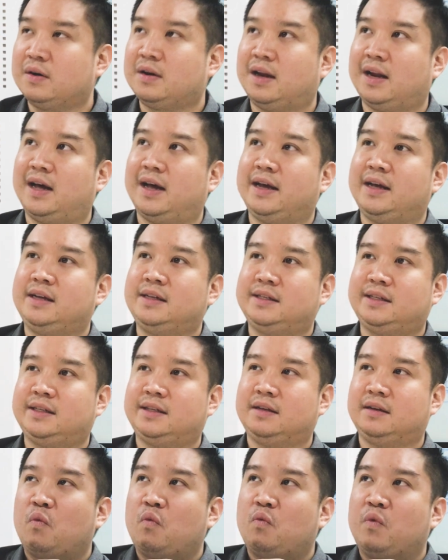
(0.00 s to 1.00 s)

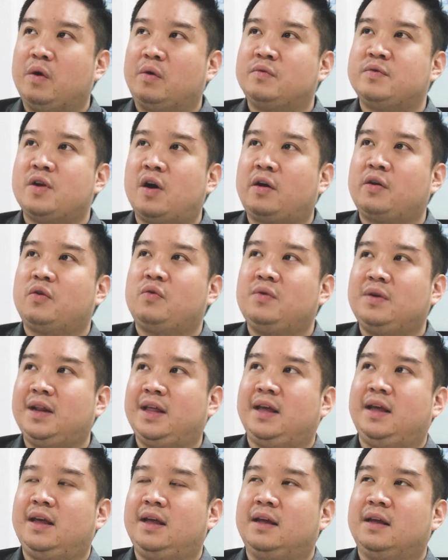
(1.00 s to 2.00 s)
clients will not
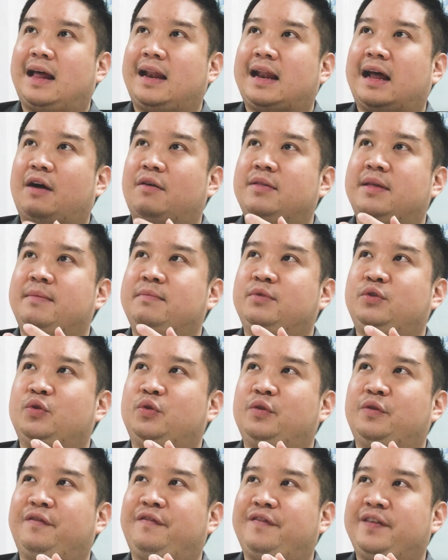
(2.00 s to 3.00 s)
only allow them
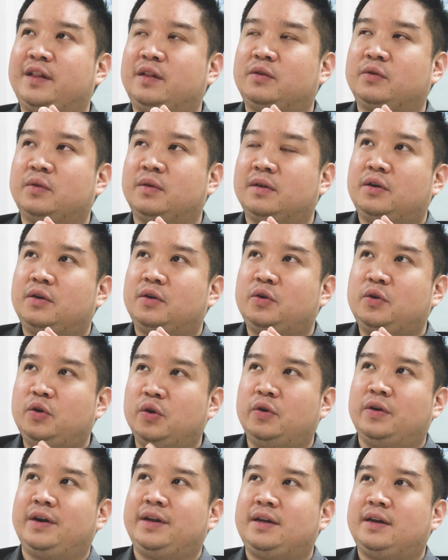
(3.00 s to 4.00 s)
to feel
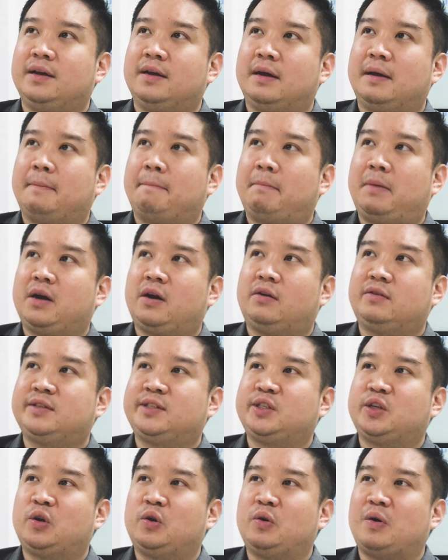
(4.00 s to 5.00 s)
good, but
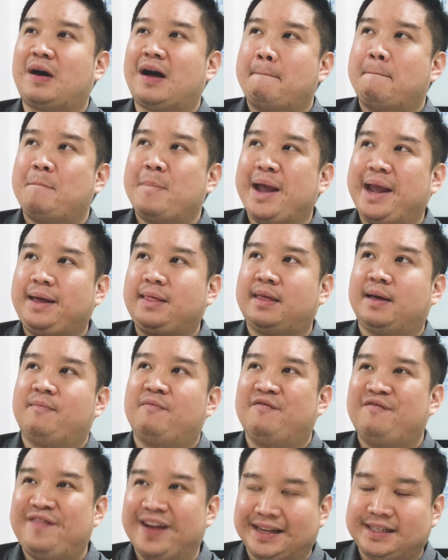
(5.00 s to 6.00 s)
also make
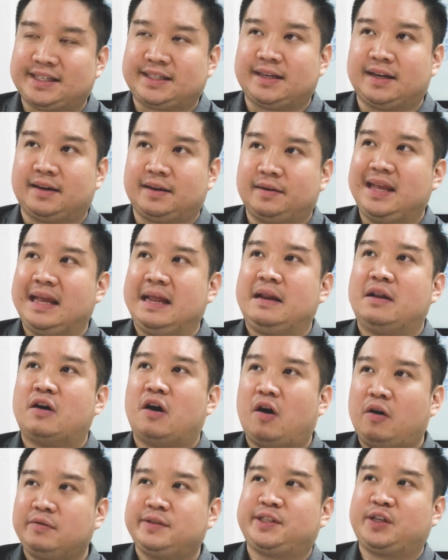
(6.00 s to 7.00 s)
them vested in
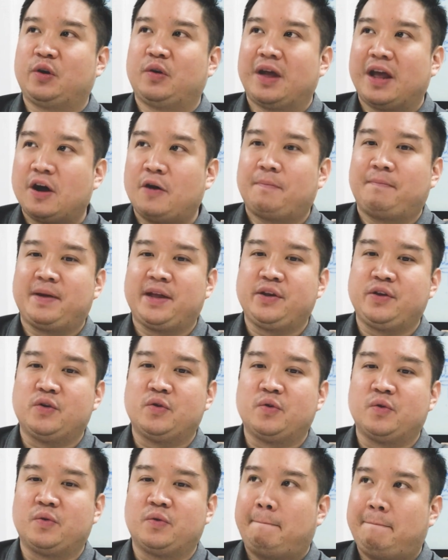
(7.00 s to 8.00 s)
also helping
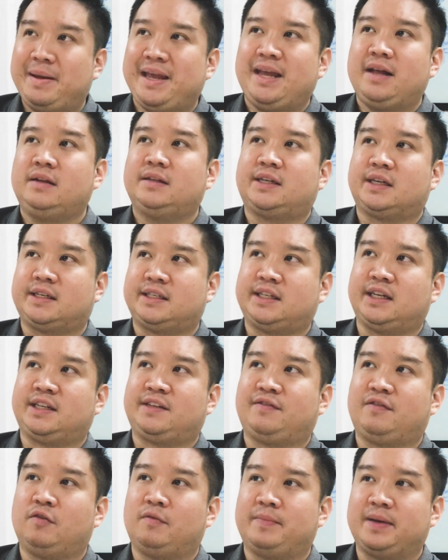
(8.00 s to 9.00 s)
you being
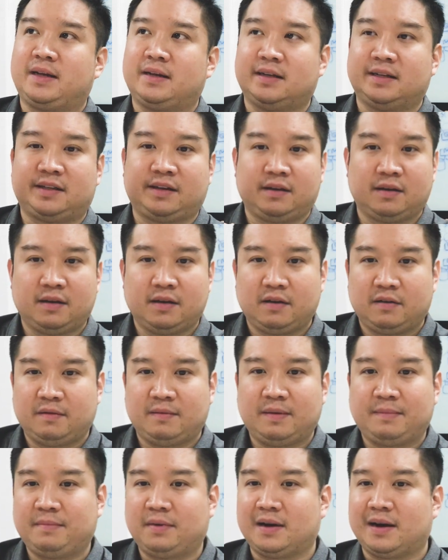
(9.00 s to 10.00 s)
successful. Because
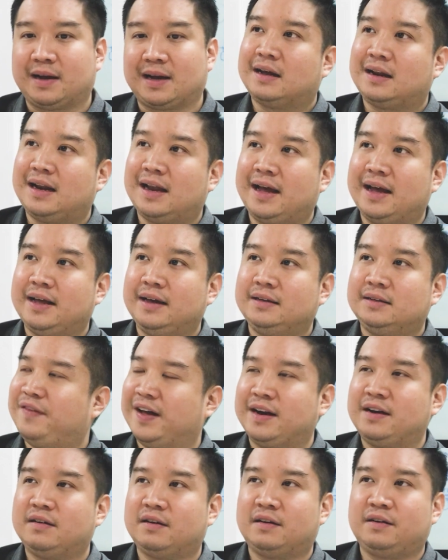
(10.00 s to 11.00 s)
remember, a
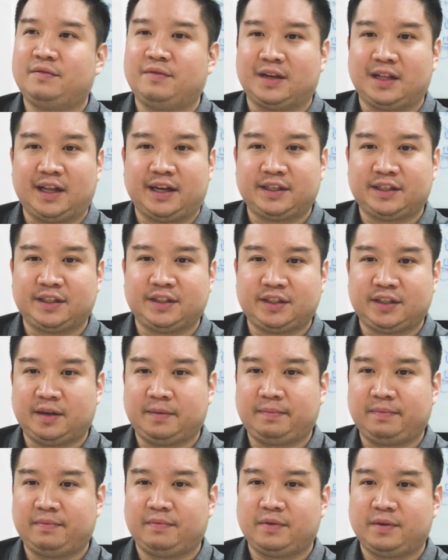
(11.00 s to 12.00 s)
client-vendor
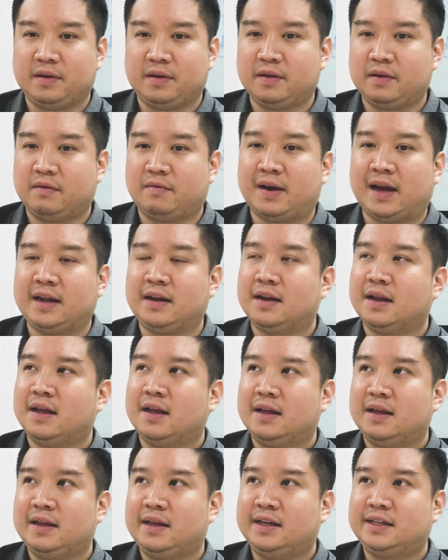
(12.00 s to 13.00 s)
relationship, right,
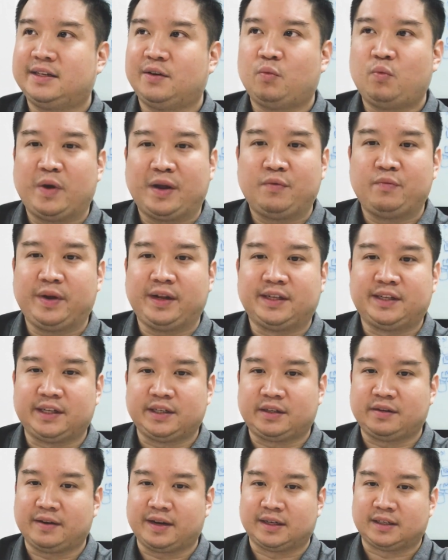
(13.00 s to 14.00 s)
is a win-win
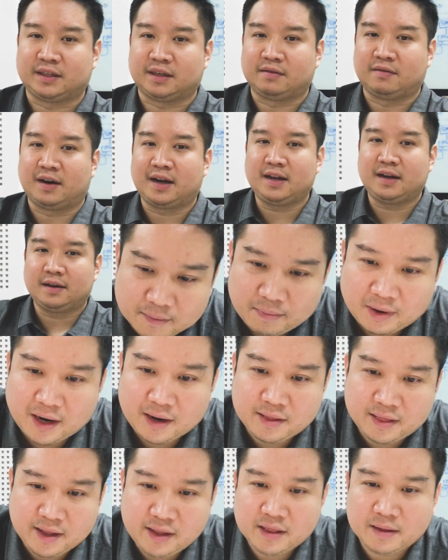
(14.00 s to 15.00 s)
situation, right? But
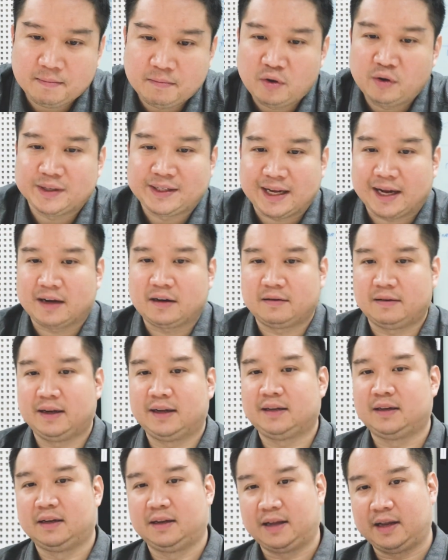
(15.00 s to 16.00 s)
I think the most
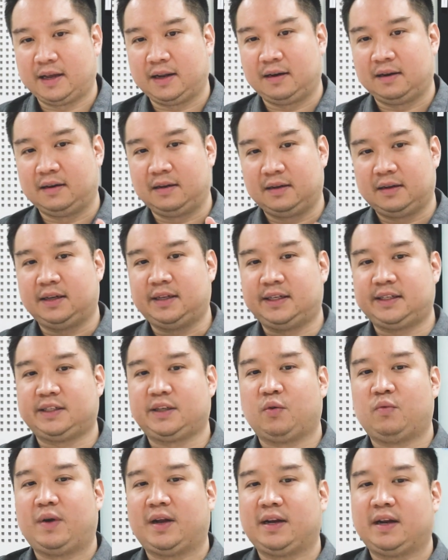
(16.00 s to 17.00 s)
accurate, and this is
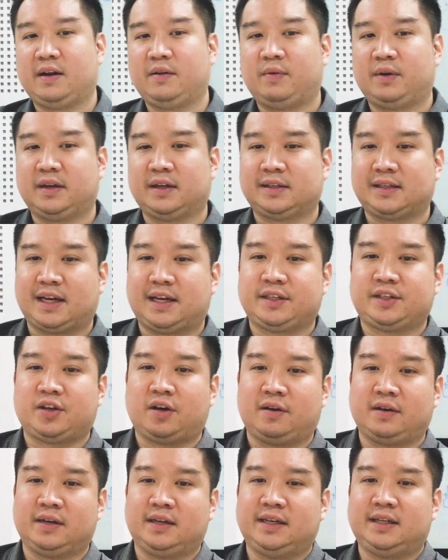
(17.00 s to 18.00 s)
the one that I want to touch
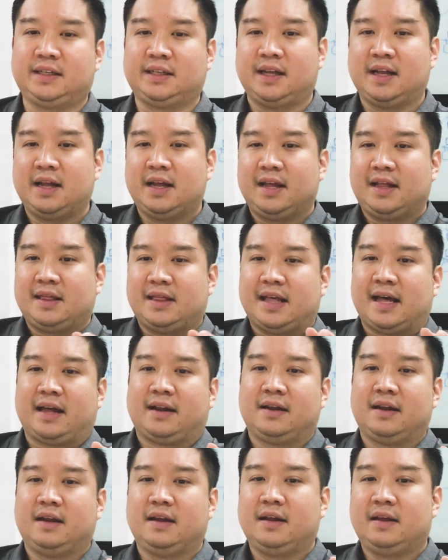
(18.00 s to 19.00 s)
on, is
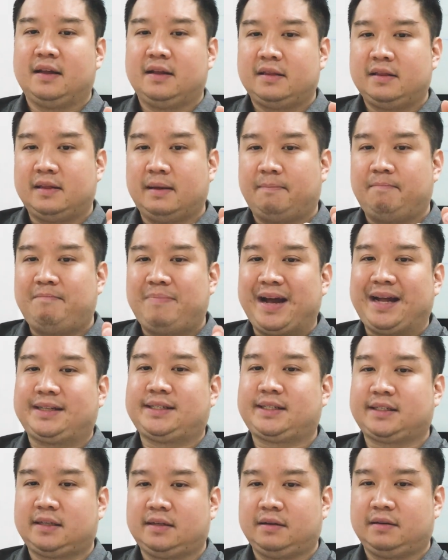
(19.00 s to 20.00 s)
that the
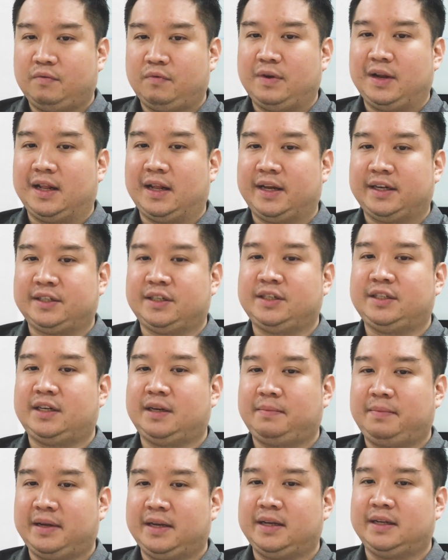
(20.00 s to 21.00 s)
best
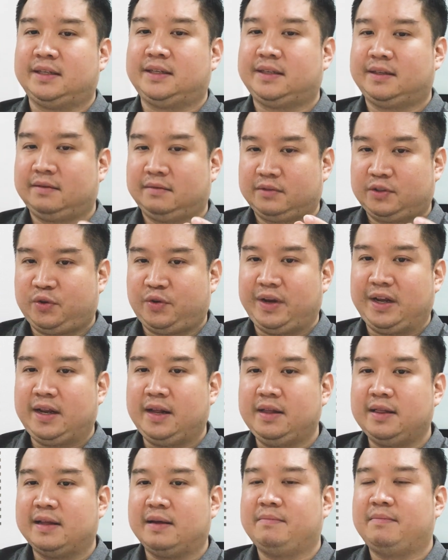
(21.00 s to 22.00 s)
relationship is
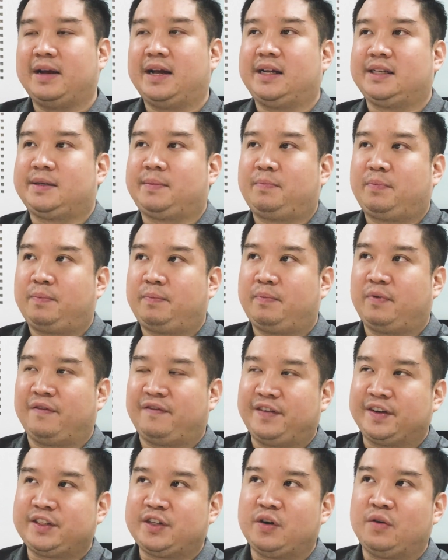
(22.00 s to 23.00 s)
treating them as
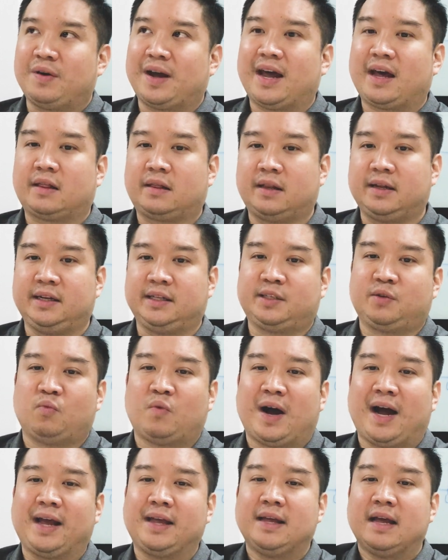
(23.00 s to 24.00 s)
professional athletes.
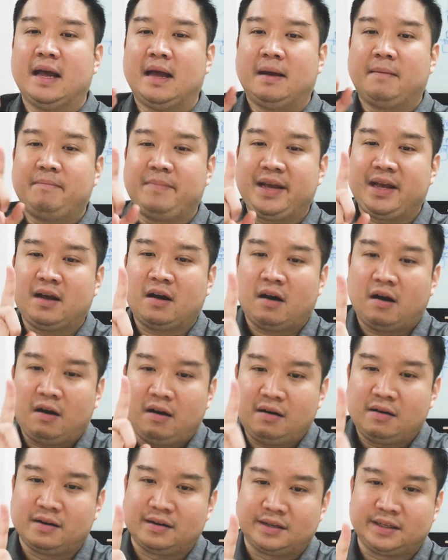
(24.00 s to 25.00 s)
Why?
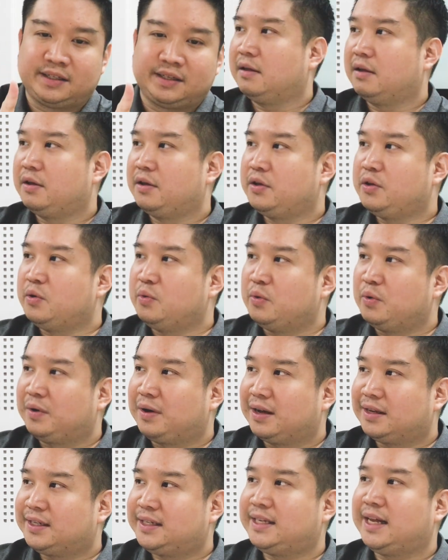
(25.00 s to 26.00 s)
Because
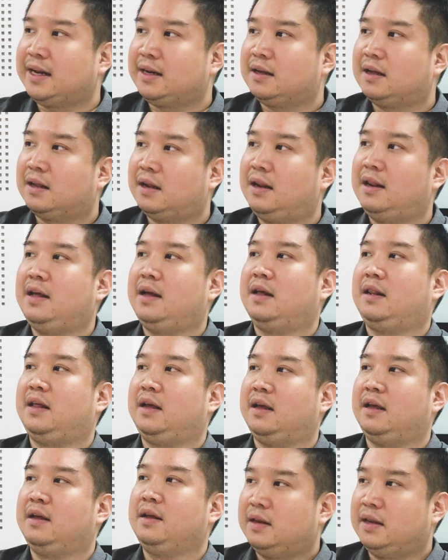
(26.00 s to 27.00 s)
you set
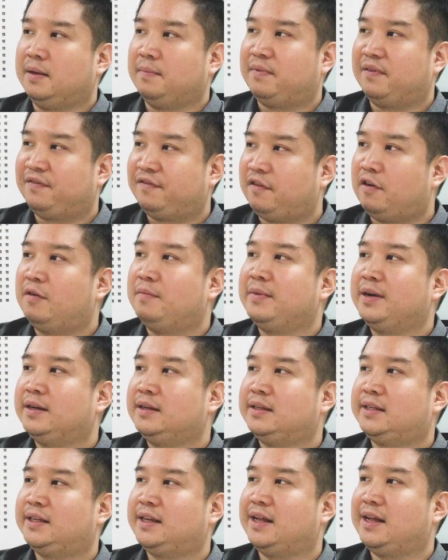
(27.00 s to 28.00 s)
clearly the
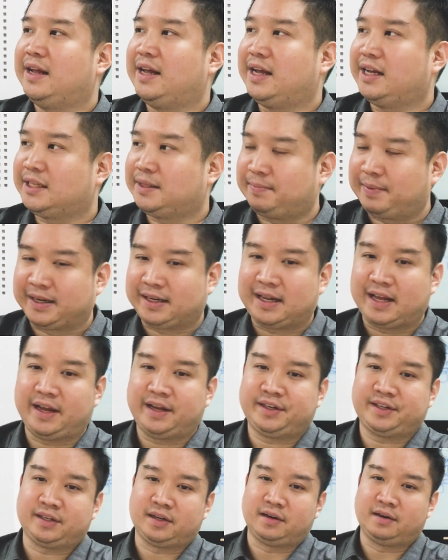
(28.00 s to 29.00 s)
performance
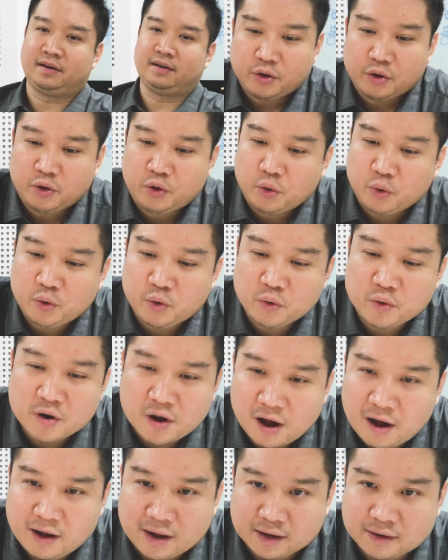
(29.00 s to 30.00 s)
expectation. You do
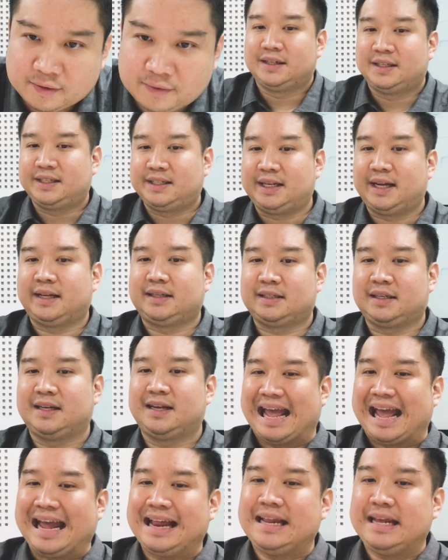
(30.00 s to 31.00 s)
not set
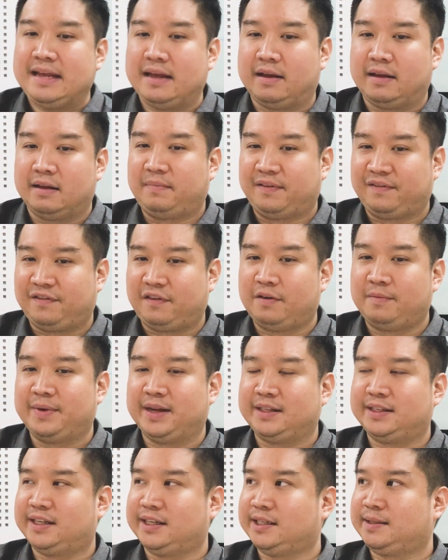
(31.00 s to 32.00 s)
any
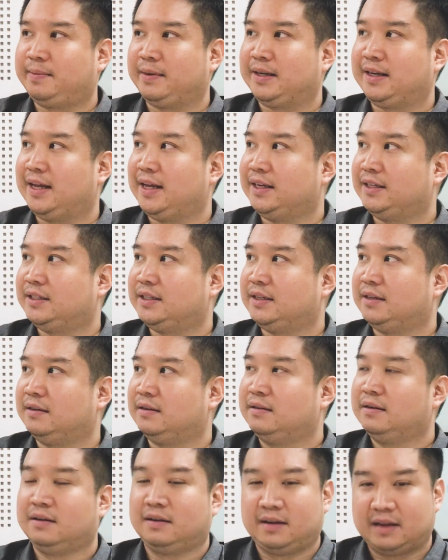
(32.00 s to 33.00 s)
performance
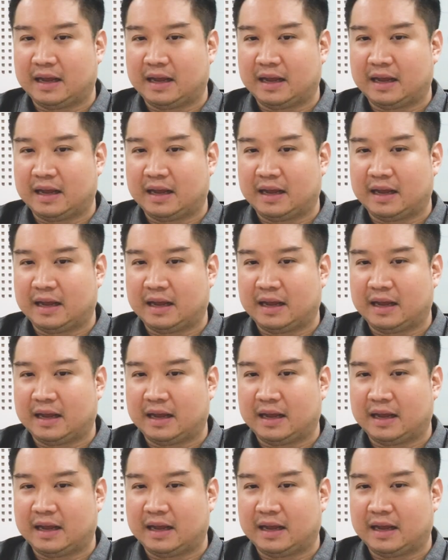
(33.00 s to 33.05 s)
expectation.